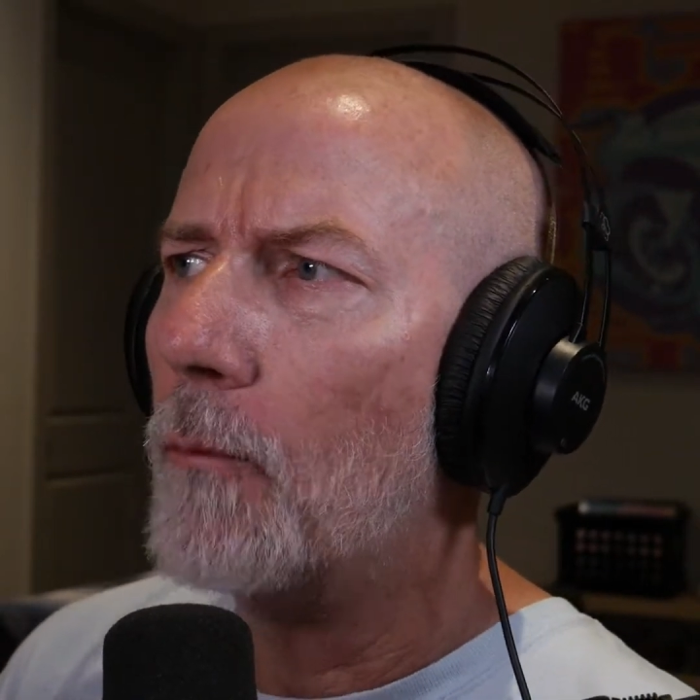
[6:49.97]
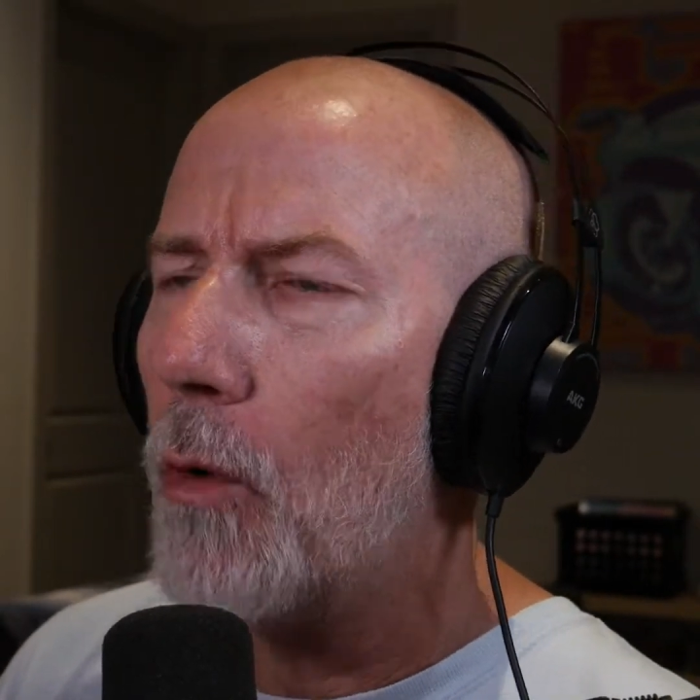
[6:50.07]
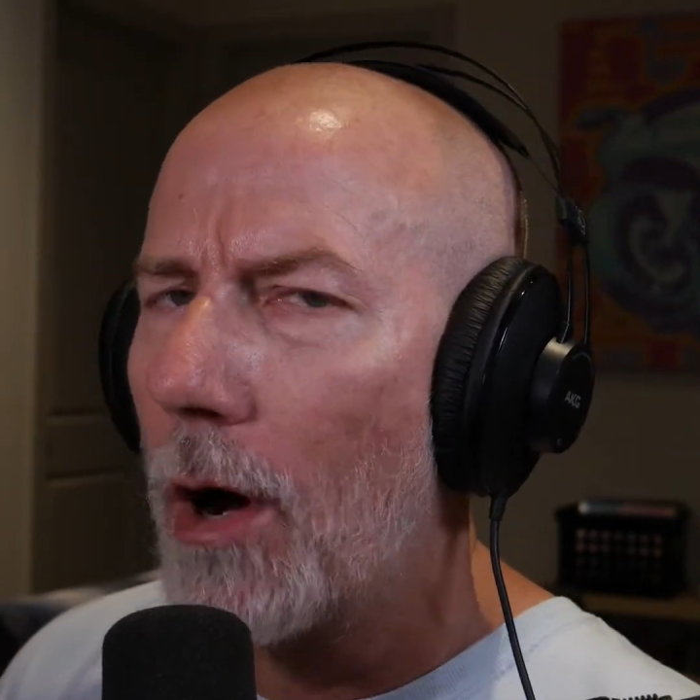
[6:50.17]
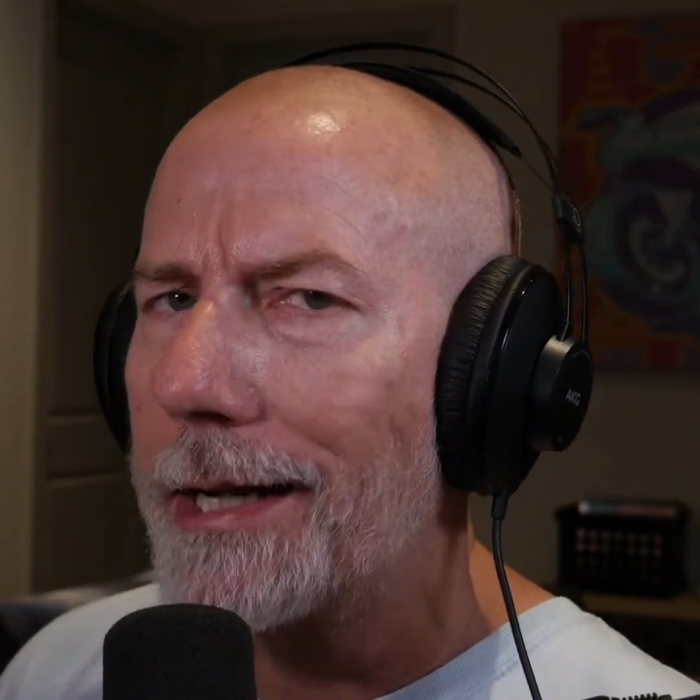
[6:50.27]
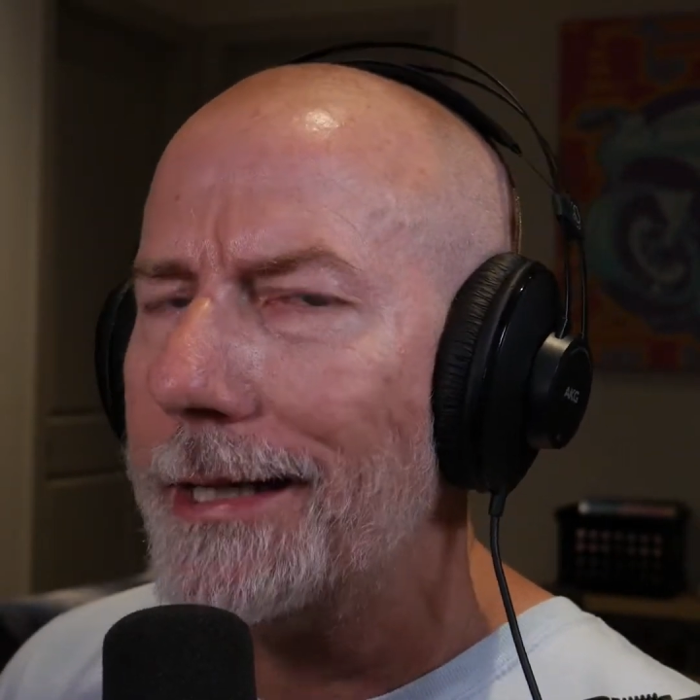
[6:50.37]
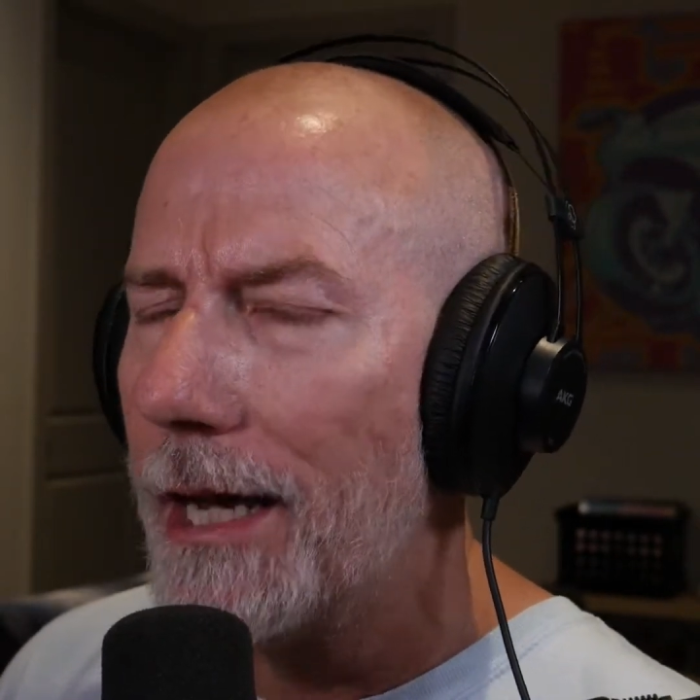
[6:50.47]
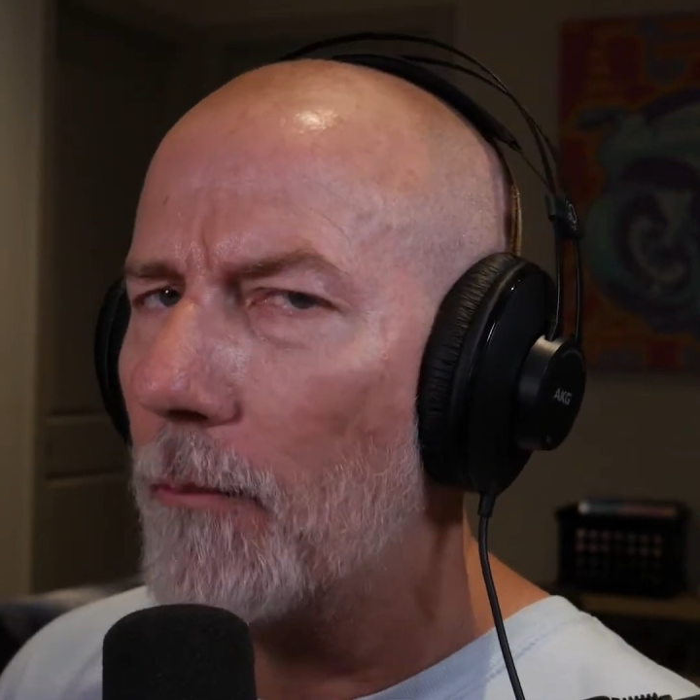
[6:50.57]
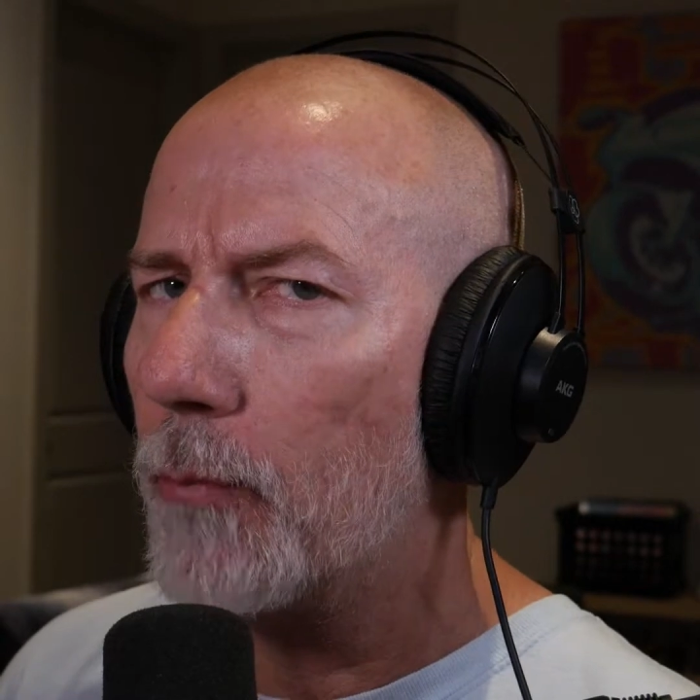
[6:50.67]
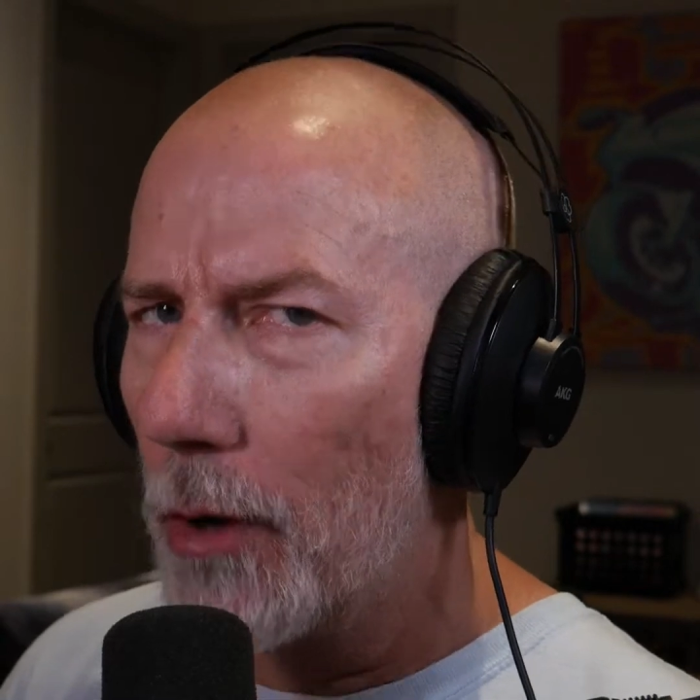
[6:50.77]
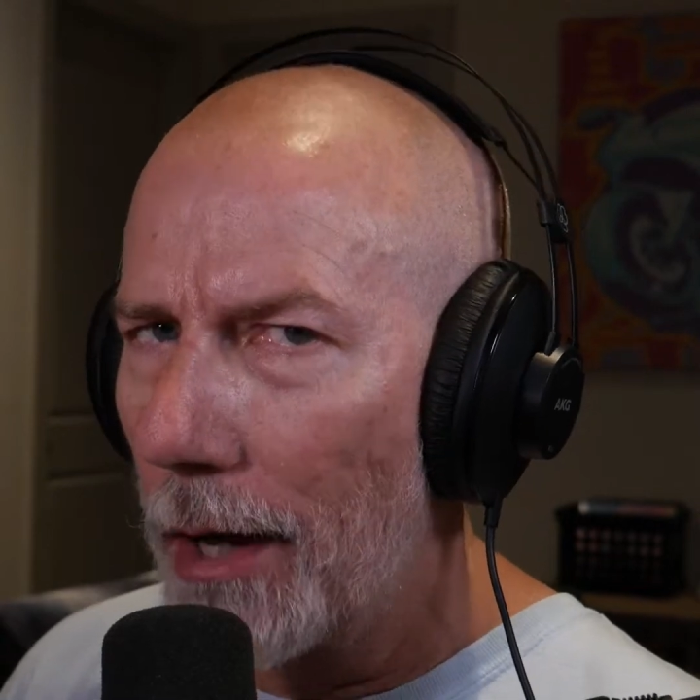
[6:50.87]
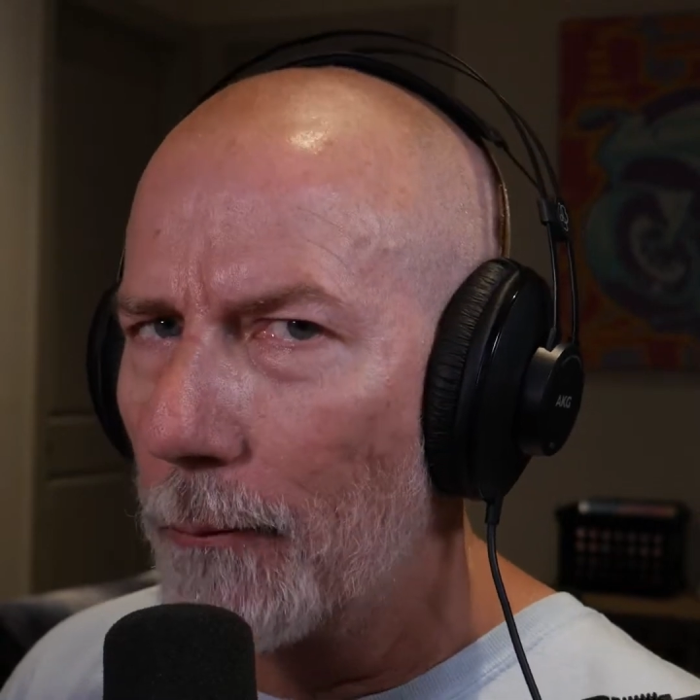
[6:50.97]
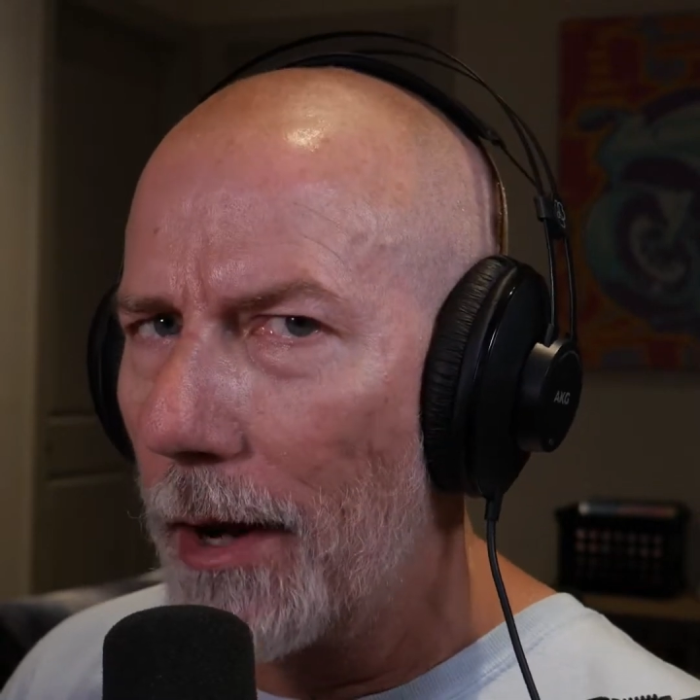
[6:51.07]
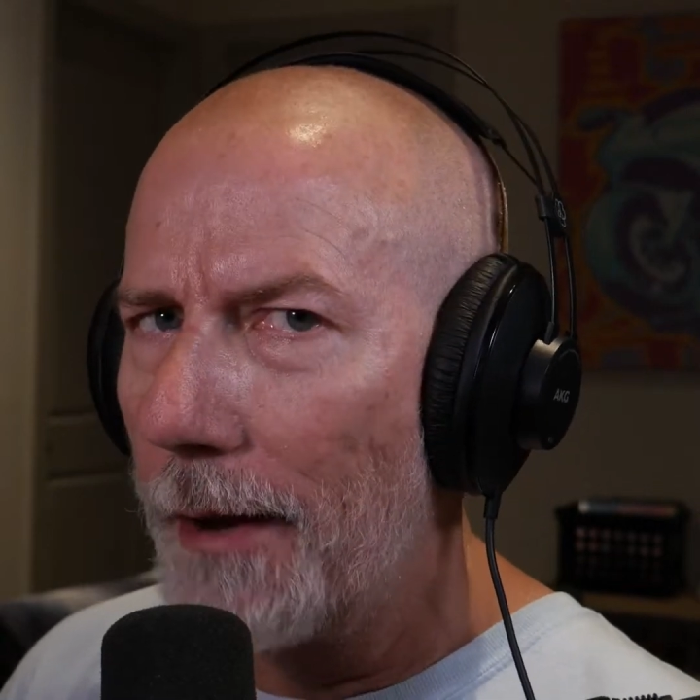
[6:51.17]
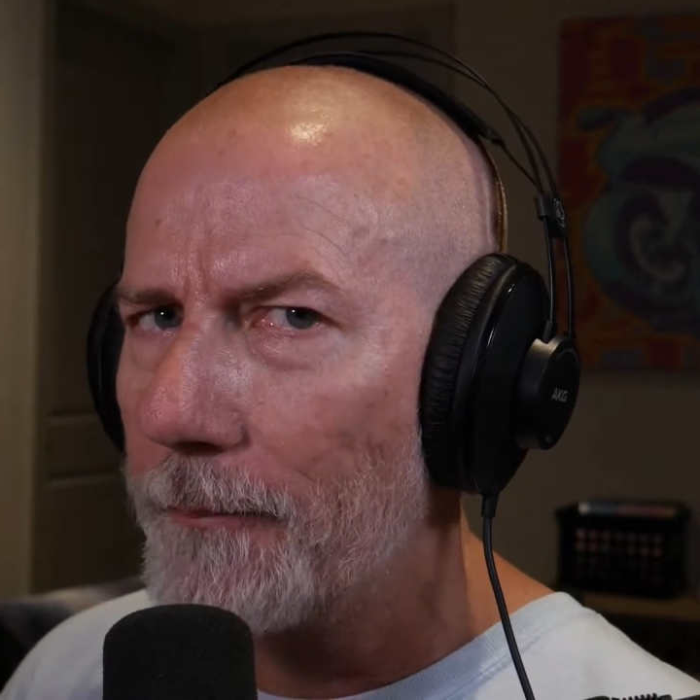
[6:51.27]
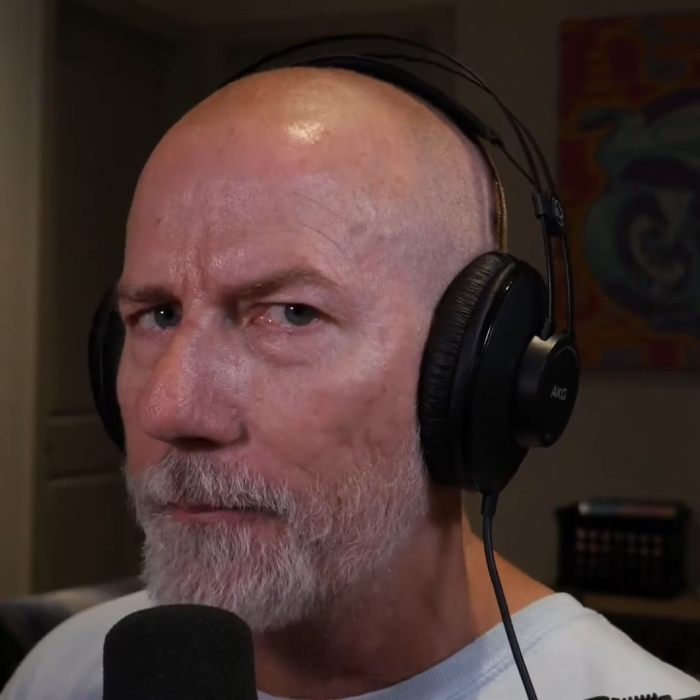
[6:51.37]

walking down Broadway